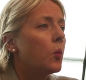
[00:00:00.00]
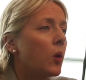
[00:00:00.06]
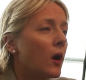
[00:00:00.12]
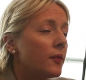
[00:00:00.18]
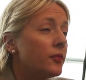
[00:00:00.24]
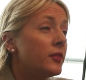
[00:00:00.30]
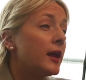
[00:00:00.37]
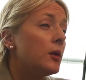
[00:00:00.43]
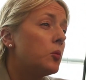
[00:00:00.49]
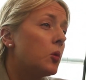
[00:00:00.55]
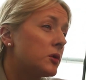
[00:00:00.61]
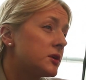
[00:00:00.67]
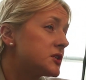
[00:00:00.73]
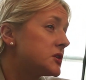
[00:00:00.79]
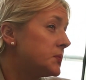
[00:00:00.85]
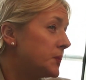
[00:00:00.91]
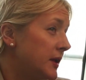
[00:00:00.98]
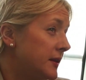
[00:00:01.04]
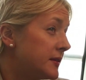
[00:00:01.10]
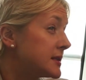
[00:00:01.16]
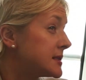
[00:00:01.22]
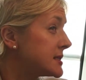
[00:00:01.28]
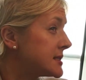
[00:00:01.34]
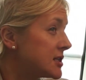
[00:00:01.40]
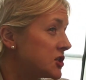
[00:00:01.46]
1, they want to be the
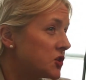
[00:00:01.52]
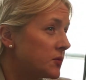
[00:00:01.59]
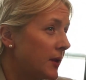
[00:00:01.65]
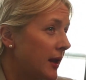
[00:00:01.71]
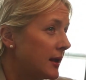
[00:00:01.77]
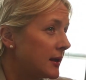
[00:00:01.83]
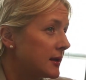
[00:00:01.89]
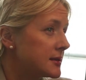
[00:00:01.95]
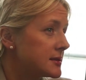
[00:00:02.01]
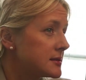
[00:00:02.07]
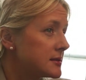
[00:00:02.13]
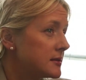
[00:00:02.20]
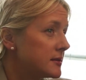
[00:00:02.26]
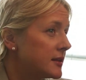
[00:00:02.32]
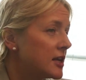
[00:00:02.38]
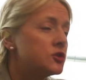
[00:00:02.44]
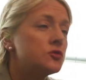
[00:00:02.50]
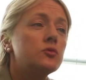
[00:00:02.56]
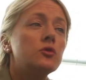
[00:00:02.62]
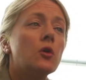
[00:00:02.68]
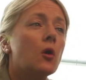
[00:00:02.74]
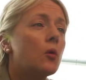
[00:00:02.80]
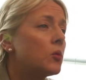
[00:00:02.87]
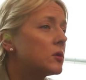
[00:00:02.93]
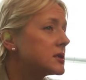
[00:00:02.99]
decision makers. They do
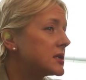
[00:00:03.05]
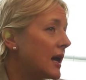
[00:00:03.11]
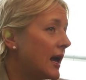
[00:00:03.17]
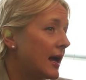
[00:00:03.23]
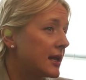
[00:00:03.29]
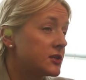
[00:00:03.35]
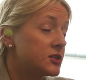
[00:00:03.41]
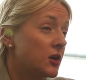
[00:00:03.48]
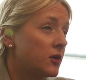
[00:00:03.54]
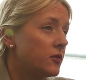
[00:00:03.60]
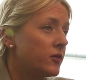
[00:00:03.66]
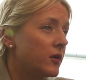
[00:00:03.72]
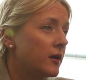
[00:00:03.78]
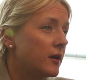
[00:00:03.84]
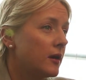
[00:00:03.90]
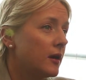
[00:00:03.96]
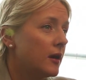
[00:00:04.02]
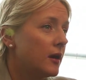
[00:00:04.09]
not want to hand over